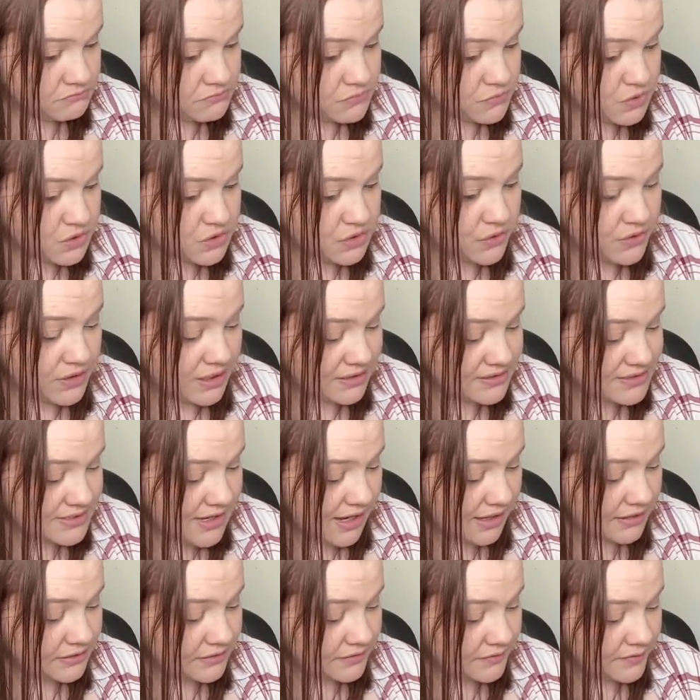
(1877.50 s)
So that's
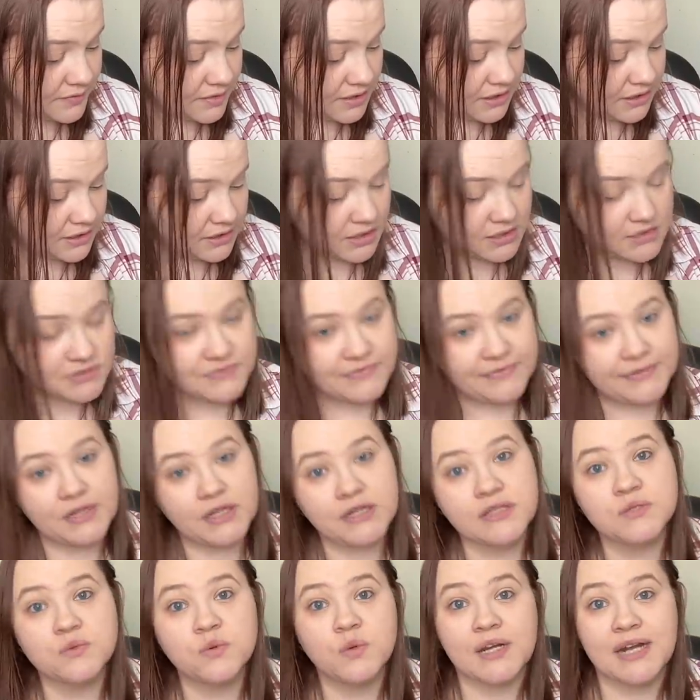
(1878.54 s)
kind of it as far
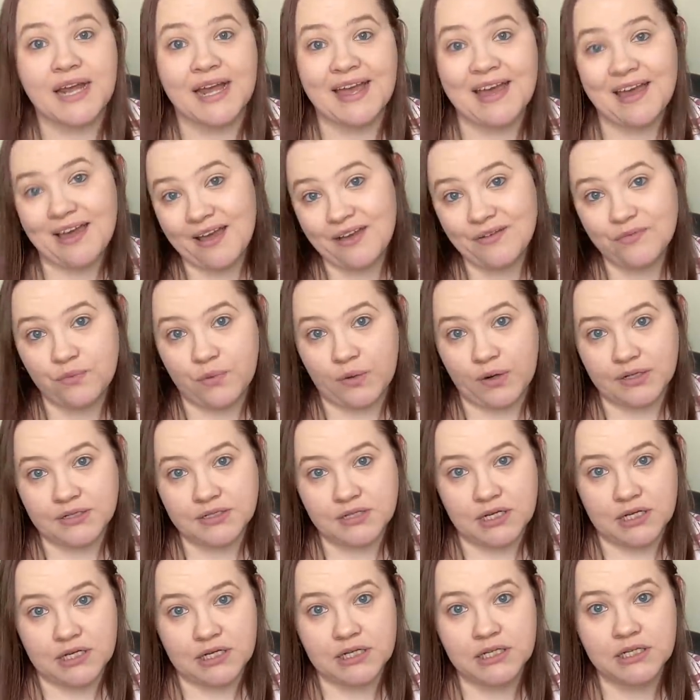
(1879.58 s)
as what I have worked
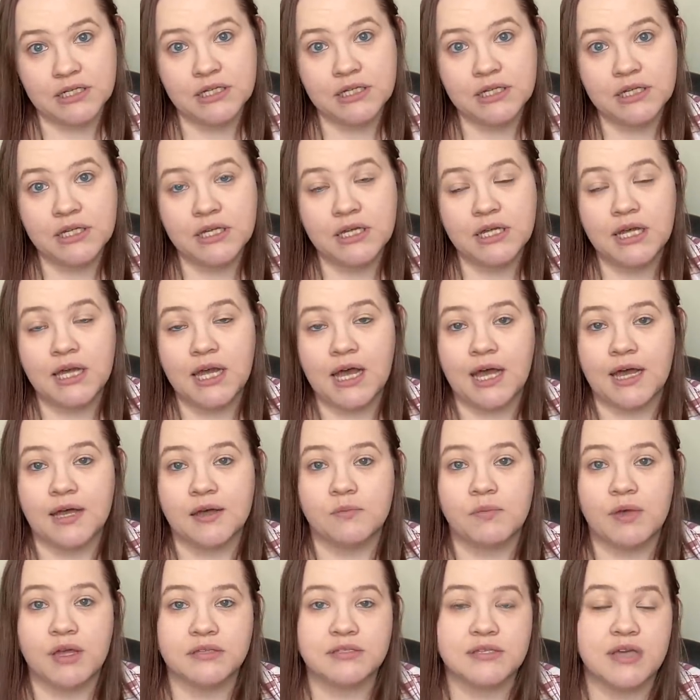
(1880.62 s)
on. Um,
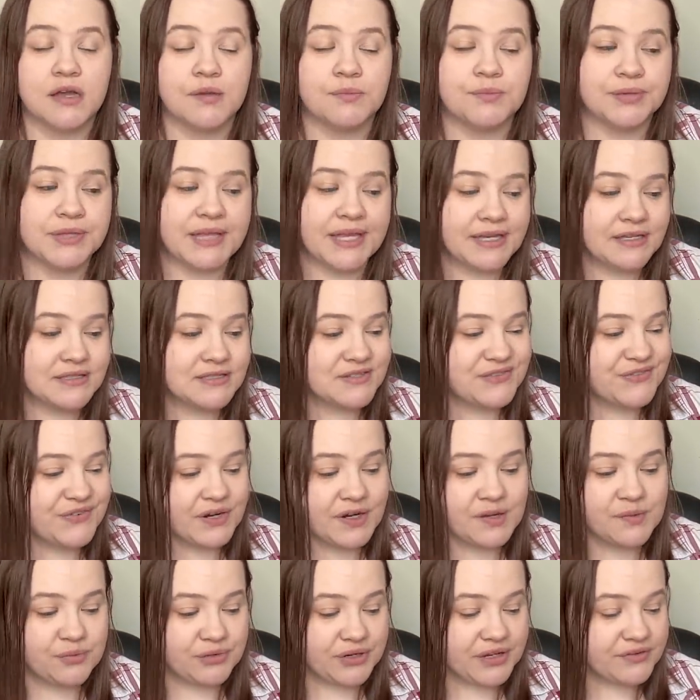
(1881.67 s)
I'll talk plans
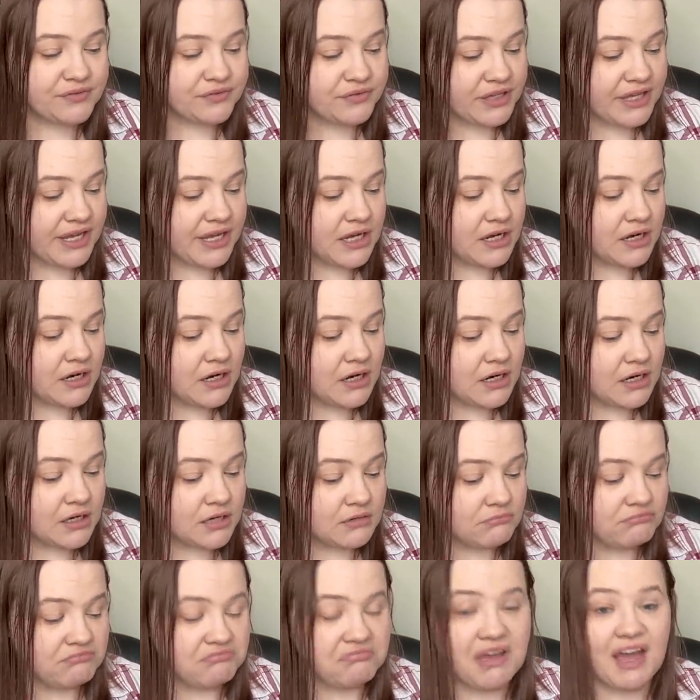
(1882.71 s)
very briefly here.
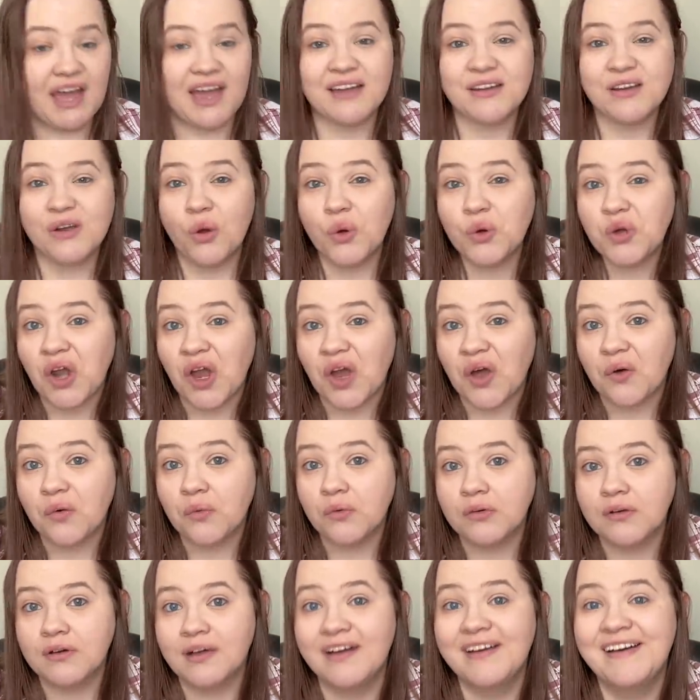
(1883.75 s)
I don't
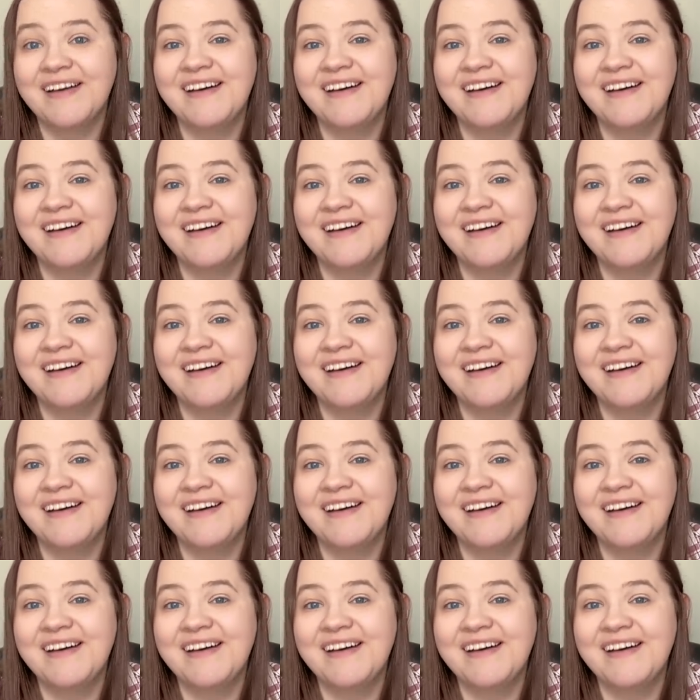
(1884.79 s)
know.